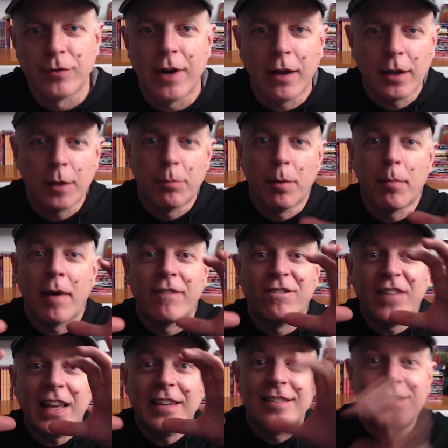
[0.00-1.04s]
Now I can put my
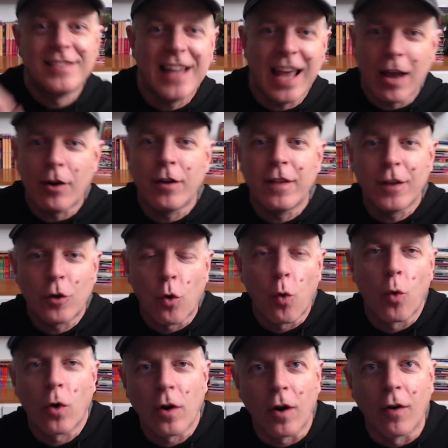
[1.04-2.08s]
face down in the
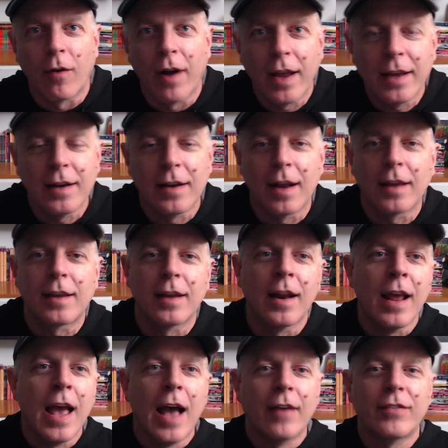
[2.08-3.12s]
corner, right? And I can,
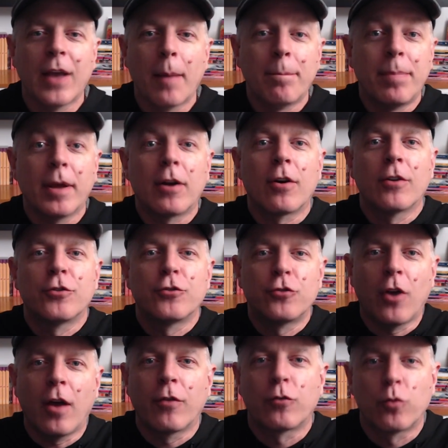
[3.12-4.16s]
I've got better
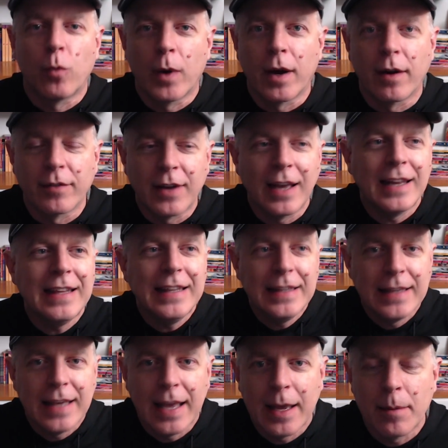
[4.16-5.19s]
software. I've got
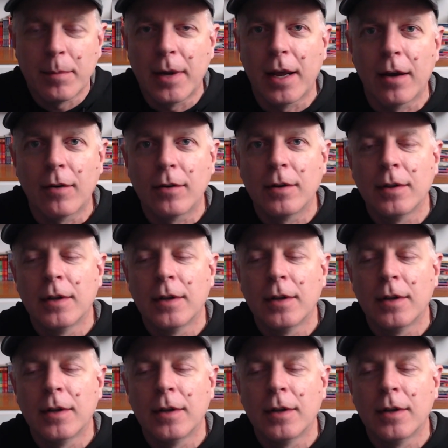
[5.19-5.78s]
eCam now.